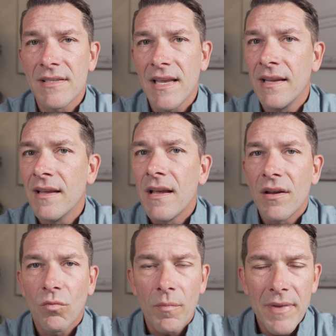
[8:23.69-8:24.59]
They
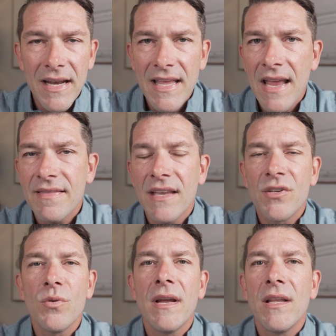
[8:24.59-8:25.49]
remediate, they
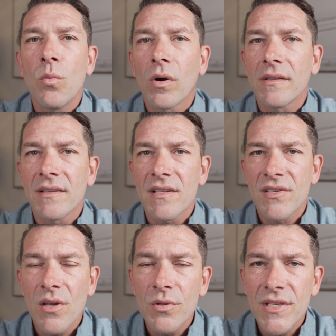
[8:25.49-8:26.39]
do any work that's
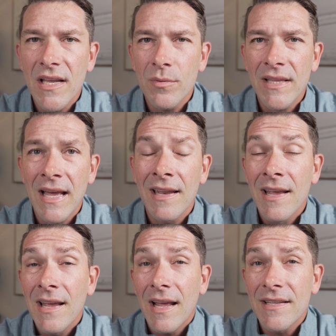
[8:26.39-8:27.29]
associated with that,
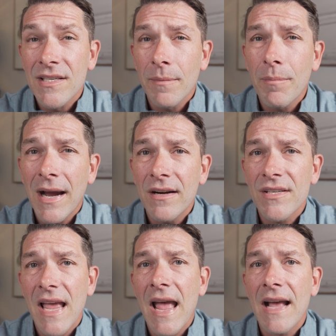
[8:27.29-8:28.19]
and some
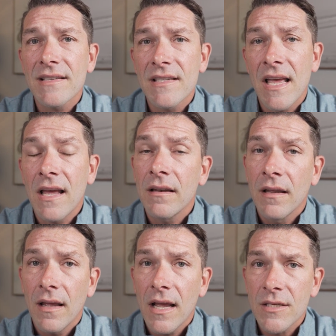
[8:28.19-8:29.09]
buyers ask that
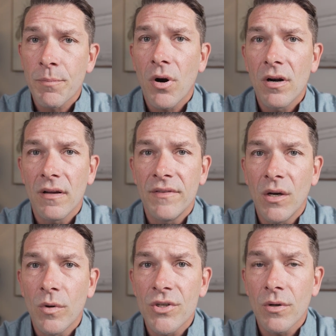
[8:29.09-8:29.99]
as part of the
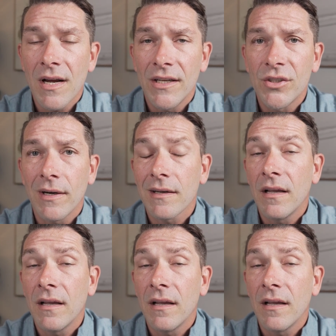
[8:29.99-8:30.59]
original contract.